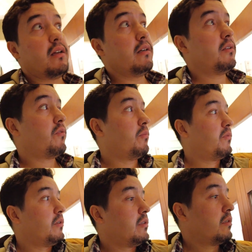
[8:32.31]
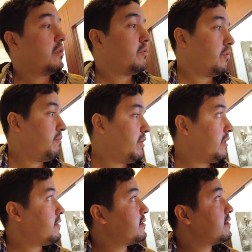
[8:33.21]
light from far to a
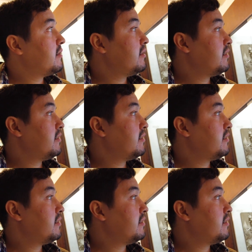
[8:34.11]
place.